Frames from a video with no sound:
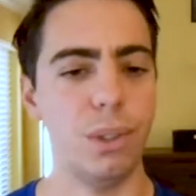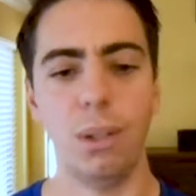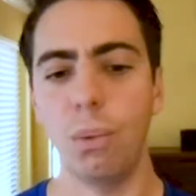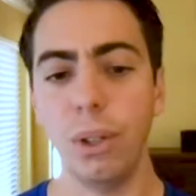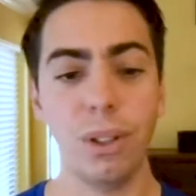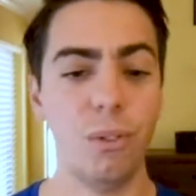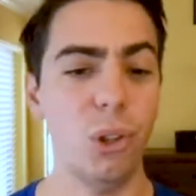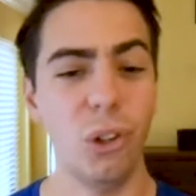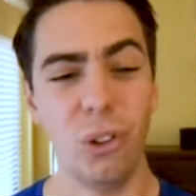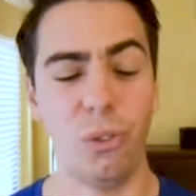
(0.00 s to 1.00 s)
And we don't even
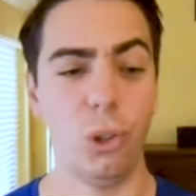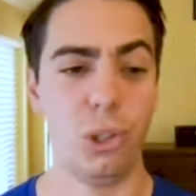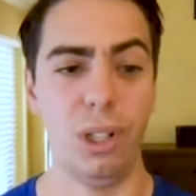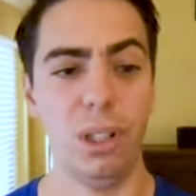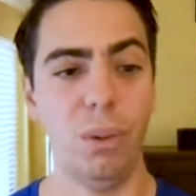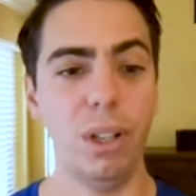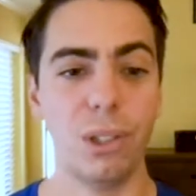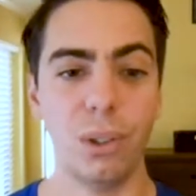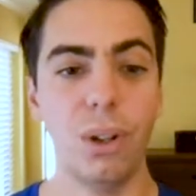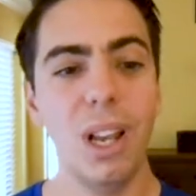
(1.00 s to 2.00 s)
know the version anyway.
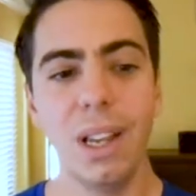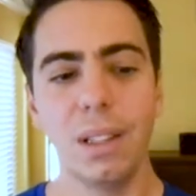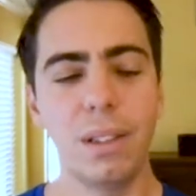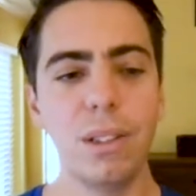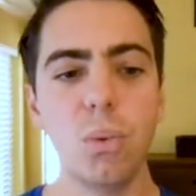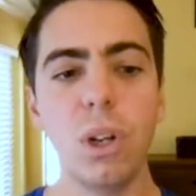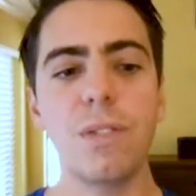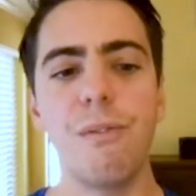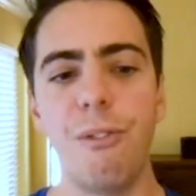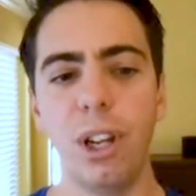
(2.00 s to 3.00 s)
So this
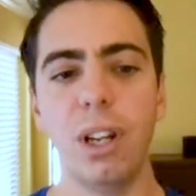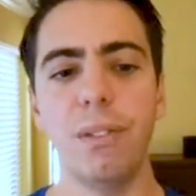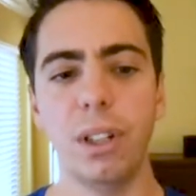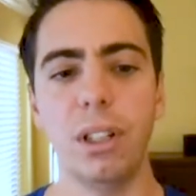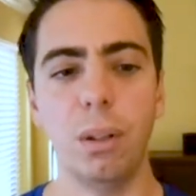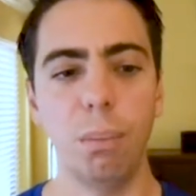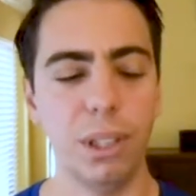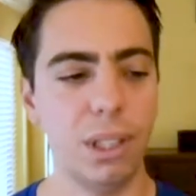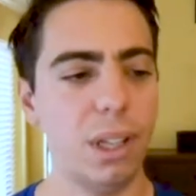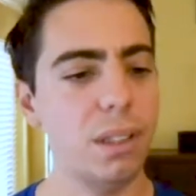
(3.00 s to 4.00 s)
was very, very
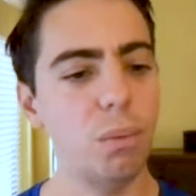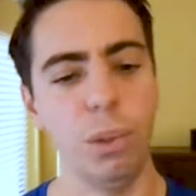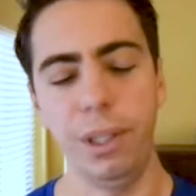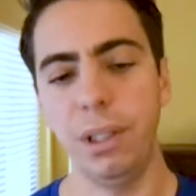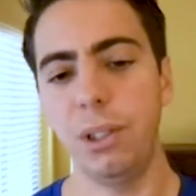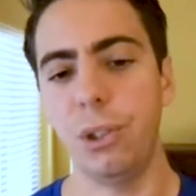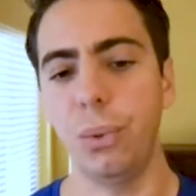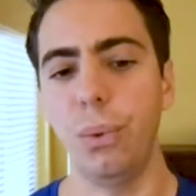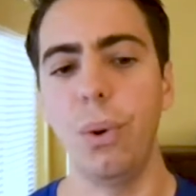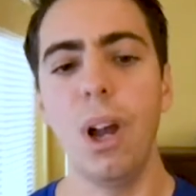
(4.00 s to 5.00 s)
complicated. We needed
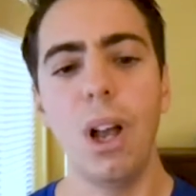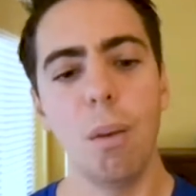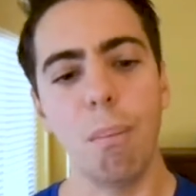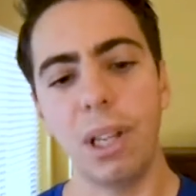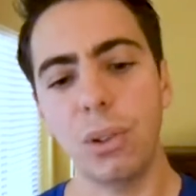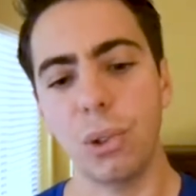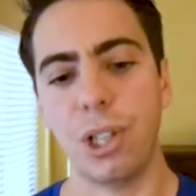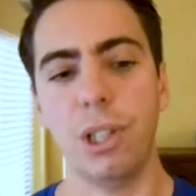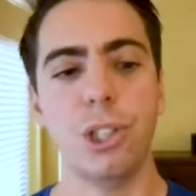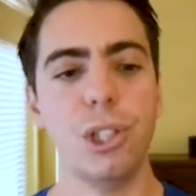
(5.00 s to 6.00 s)
to make the
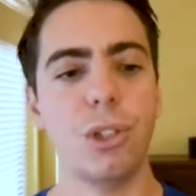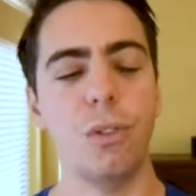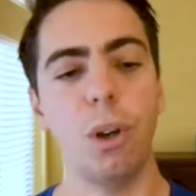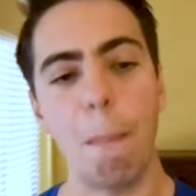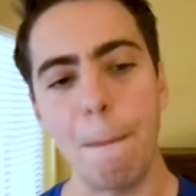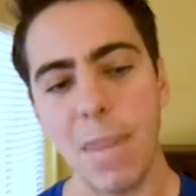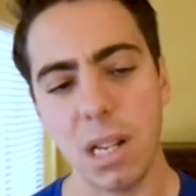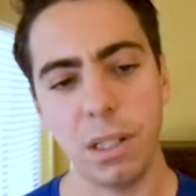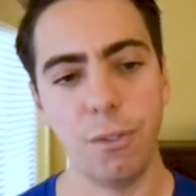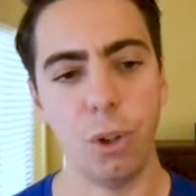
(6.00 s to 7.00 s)
changes over
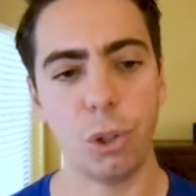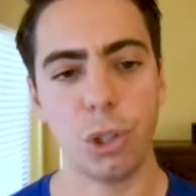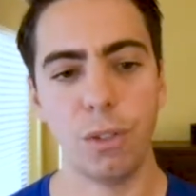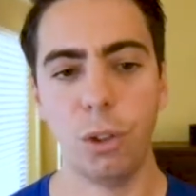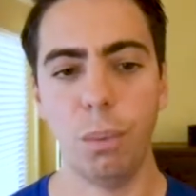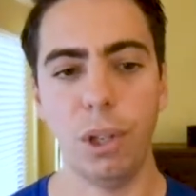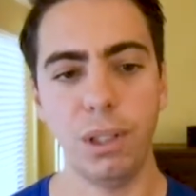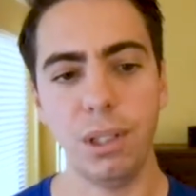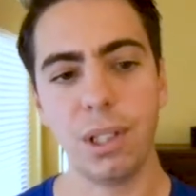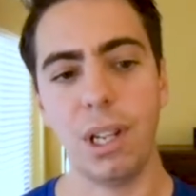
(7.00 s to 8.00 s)
many versions of
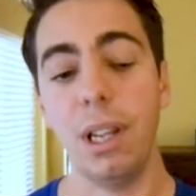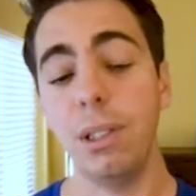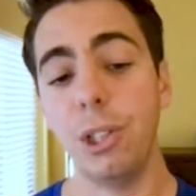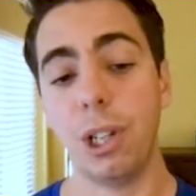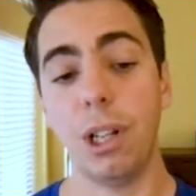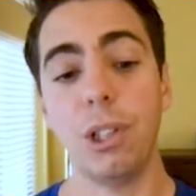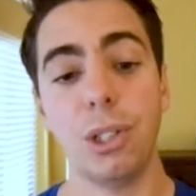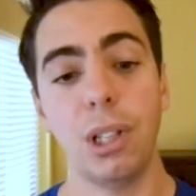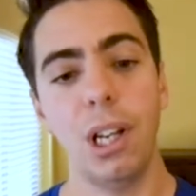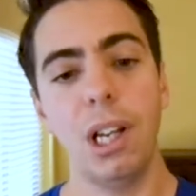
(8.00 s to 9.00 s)
Kubernetes. Any change
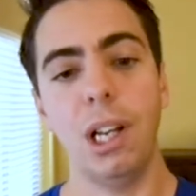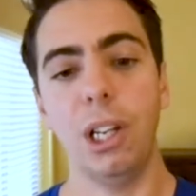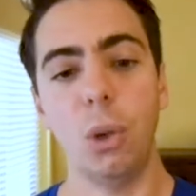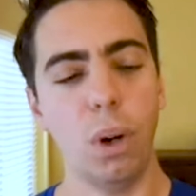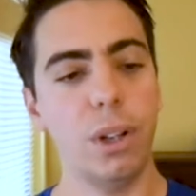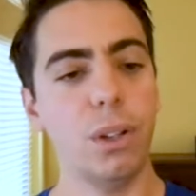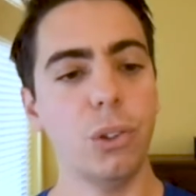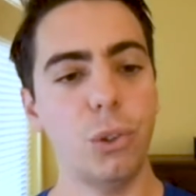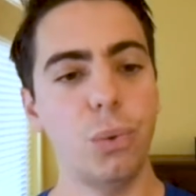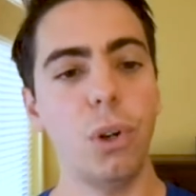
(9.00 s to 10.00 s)
required
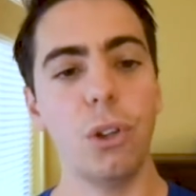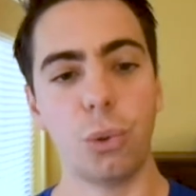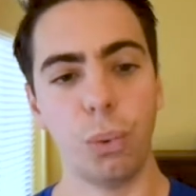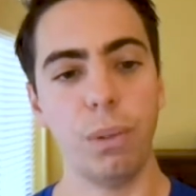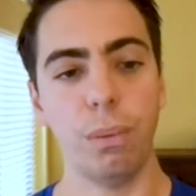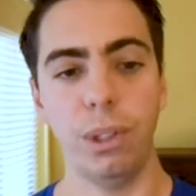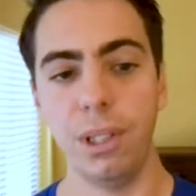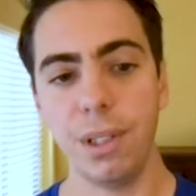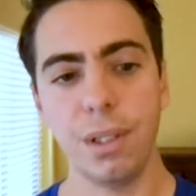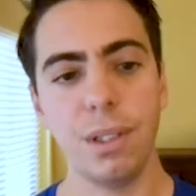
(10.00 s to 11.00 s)
2 or 3
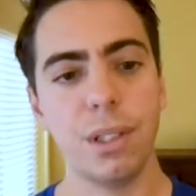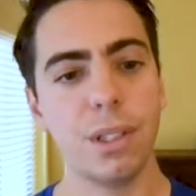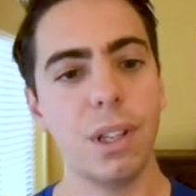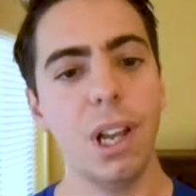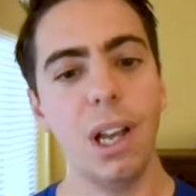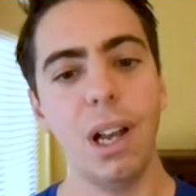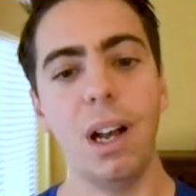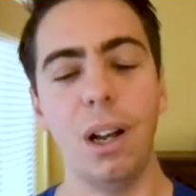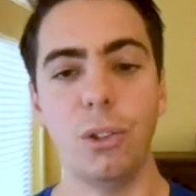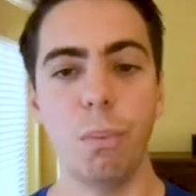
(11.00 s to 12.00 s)
releases
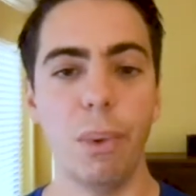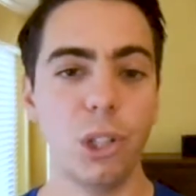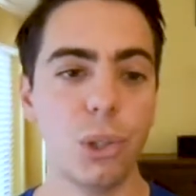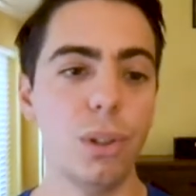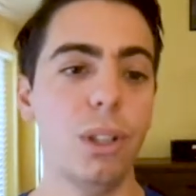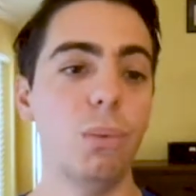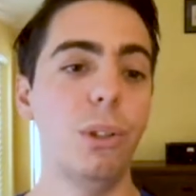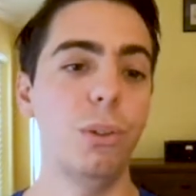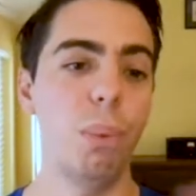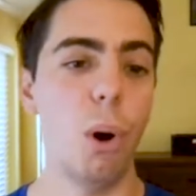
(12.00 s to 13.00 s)
to make sure that we
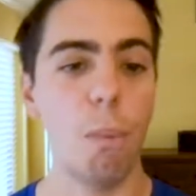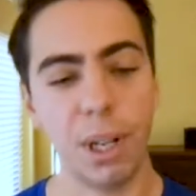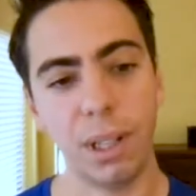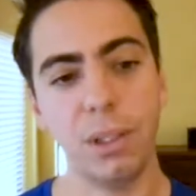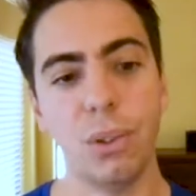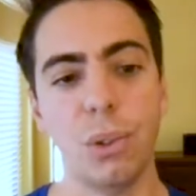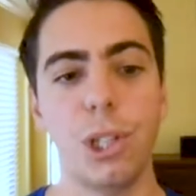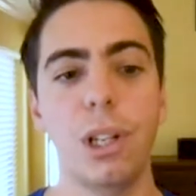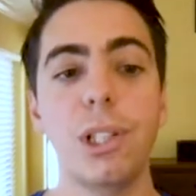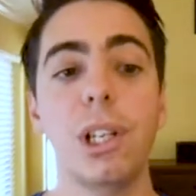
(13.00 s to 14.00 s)
could propagate the
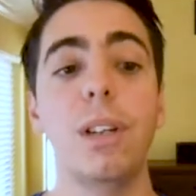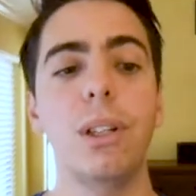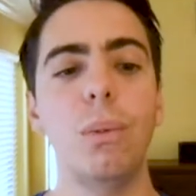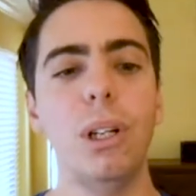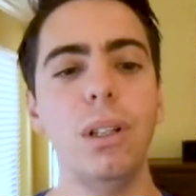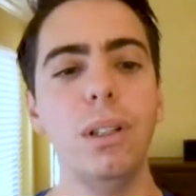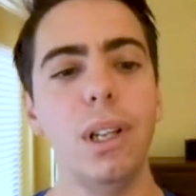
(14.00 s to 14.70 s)
change everywhere.